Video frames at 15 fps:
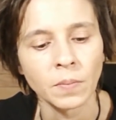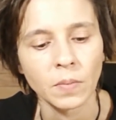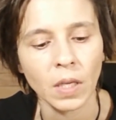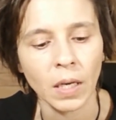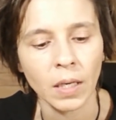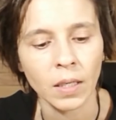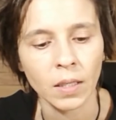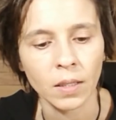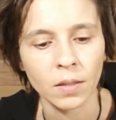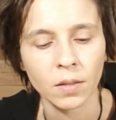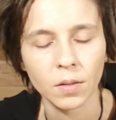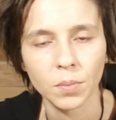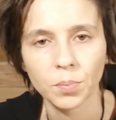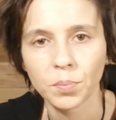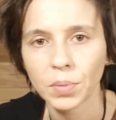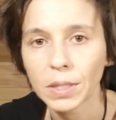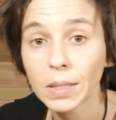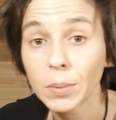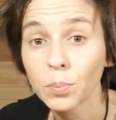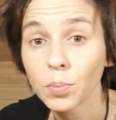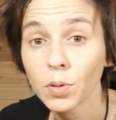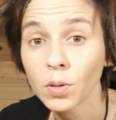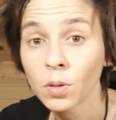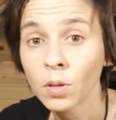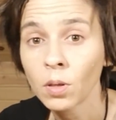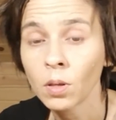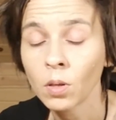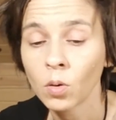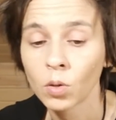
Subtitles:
And people